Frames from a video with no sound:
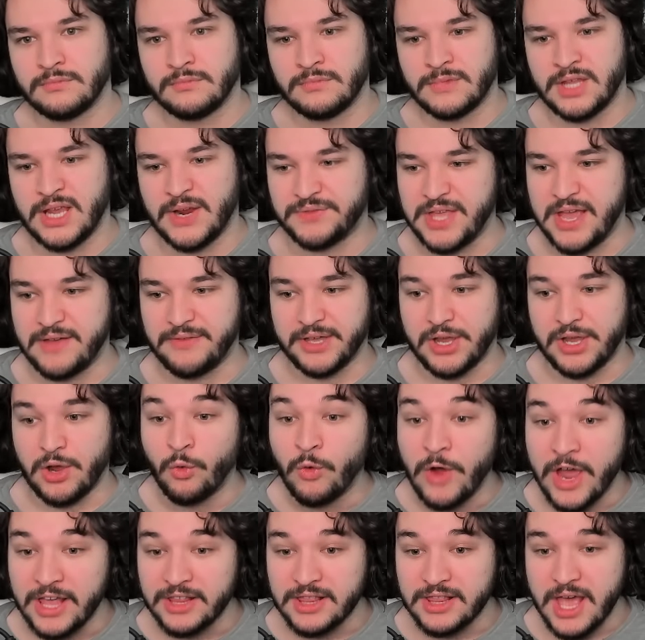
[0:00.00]
If they have like a
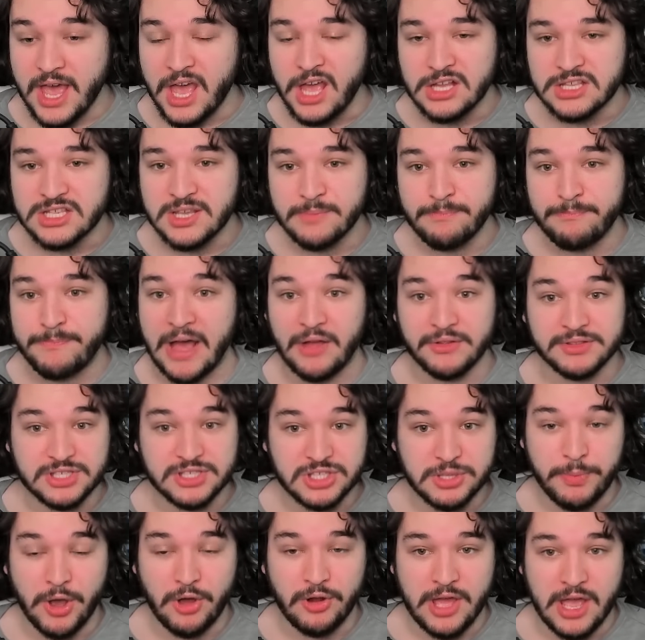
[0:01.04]
Waylay to bounce
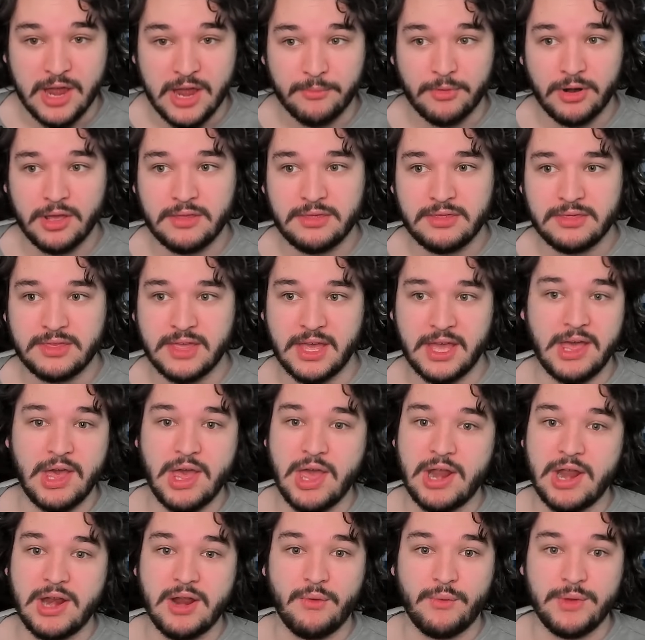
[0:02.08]
the Poe Dameron,
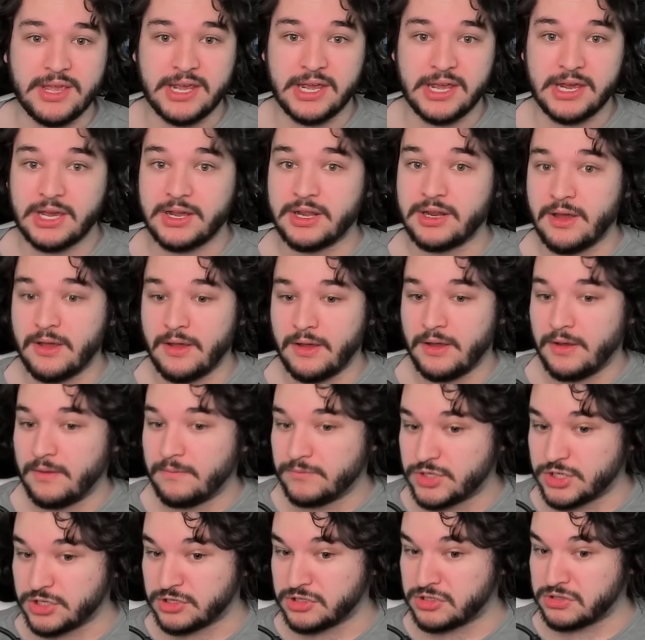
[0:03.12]
then we can
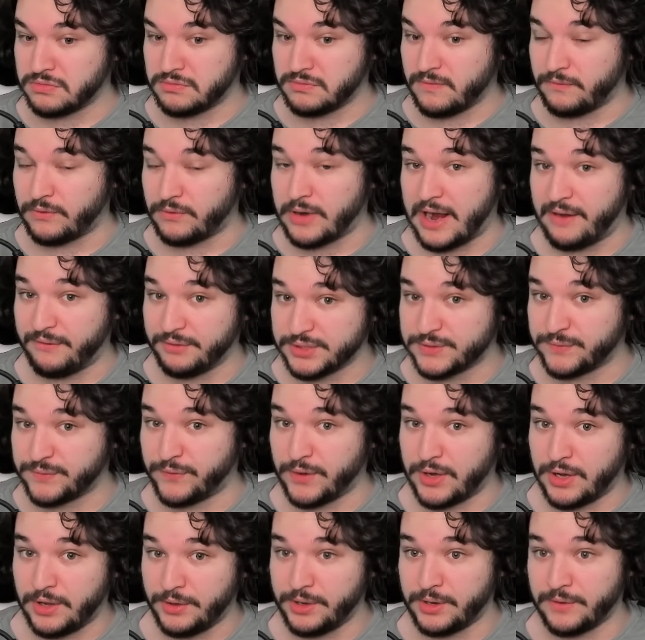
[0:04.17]
just Rival's
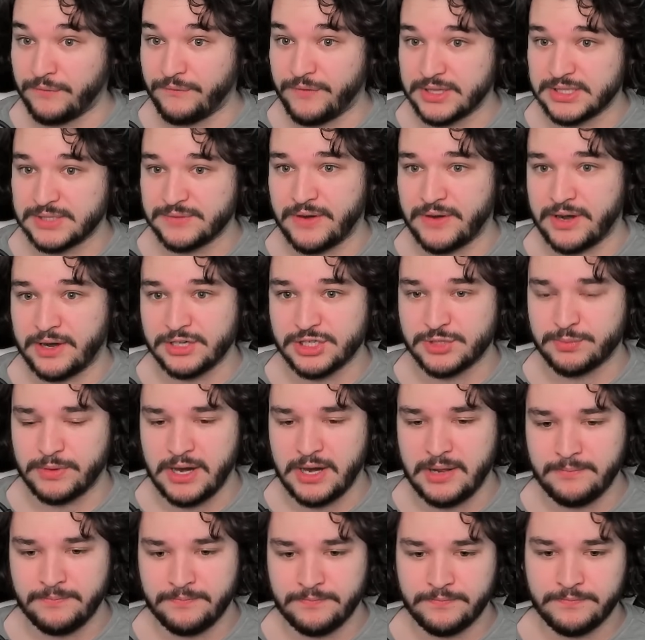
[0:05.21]
Fall their Fett's Fire
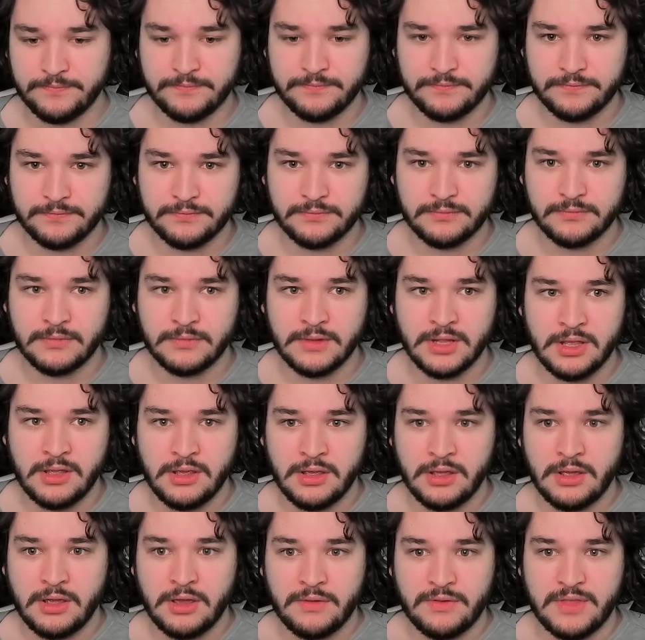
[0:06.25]
Spray.
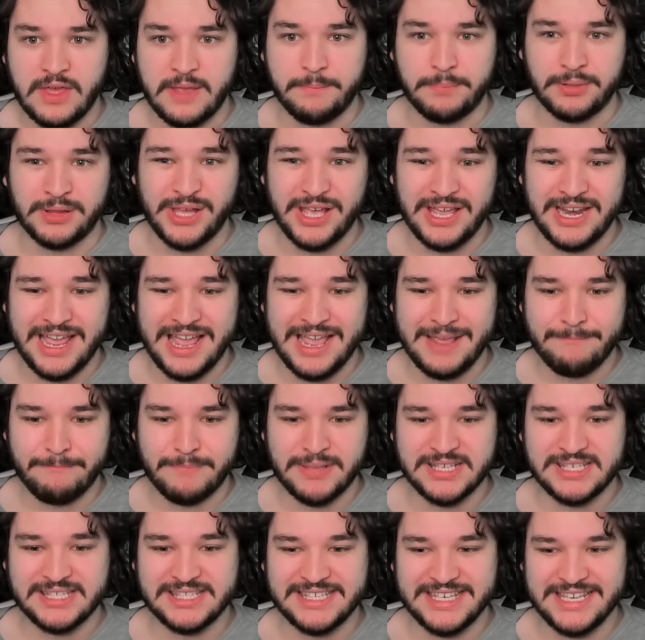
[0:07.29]
They played a
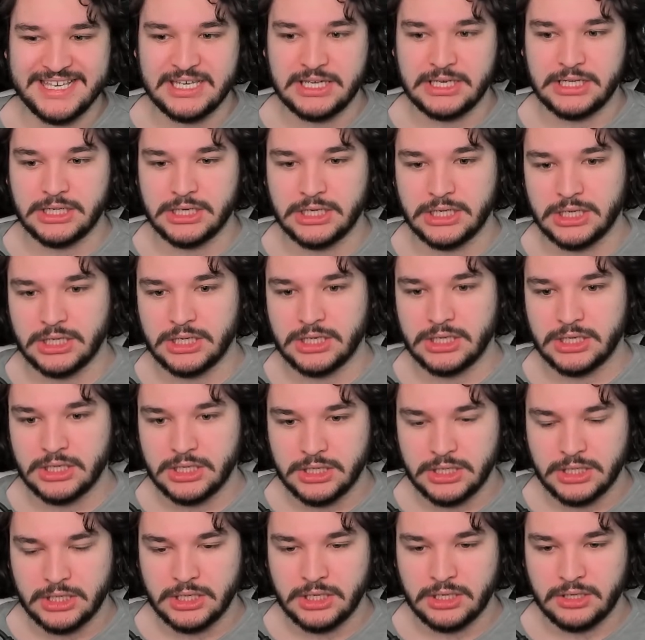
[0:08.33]
Bazine.
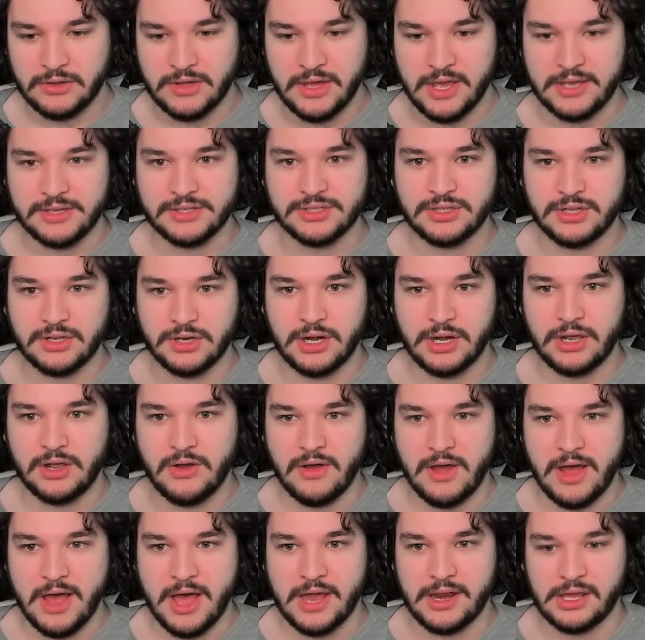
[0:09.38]
Okay, so they're going to
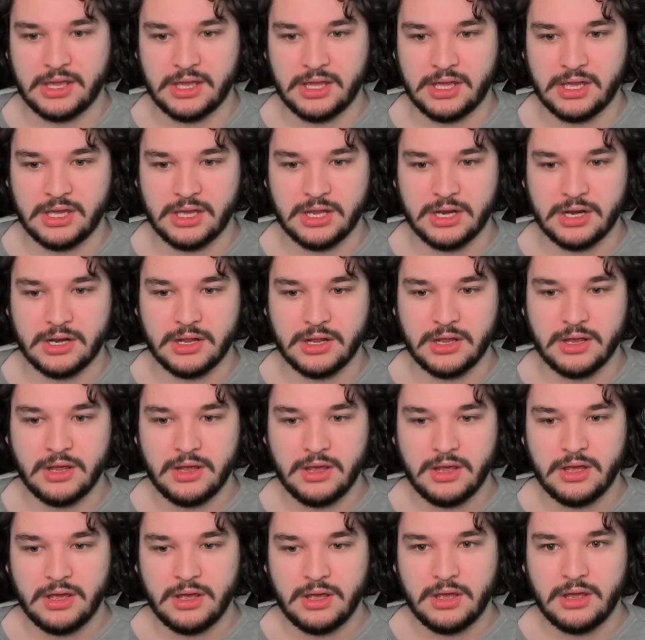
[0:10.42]
go ahead and
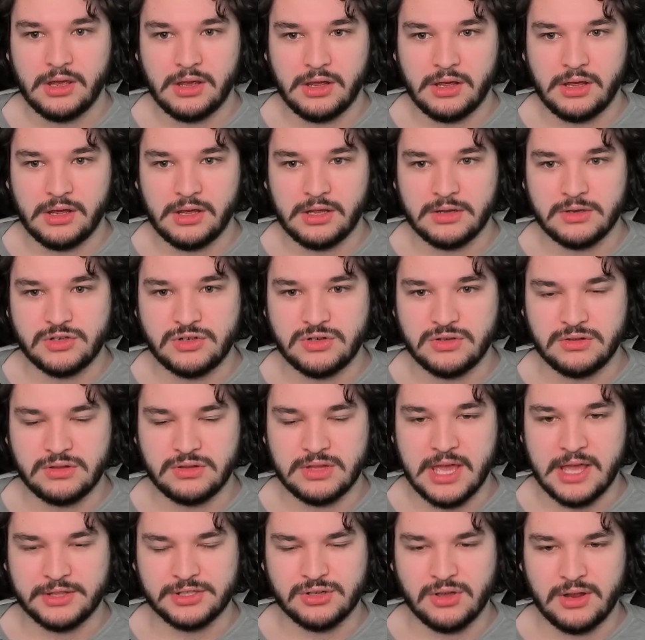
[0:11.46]
do
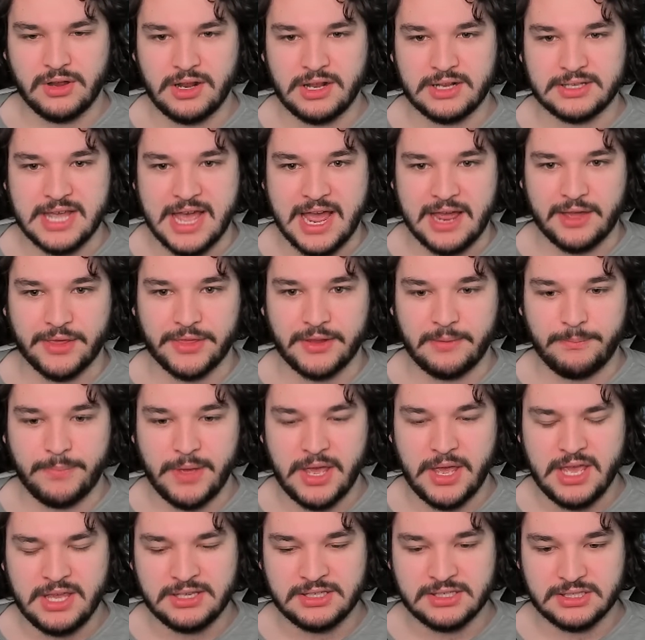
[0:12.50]
that. Let's go ahead and attack their
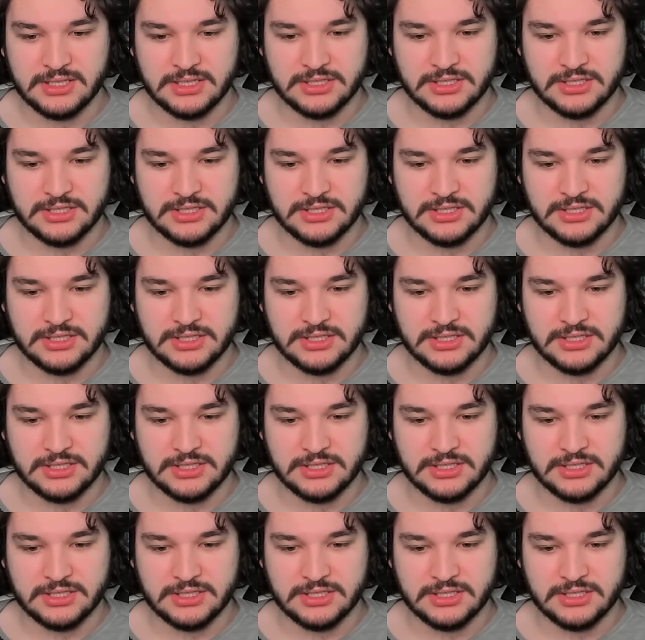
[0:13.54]
base.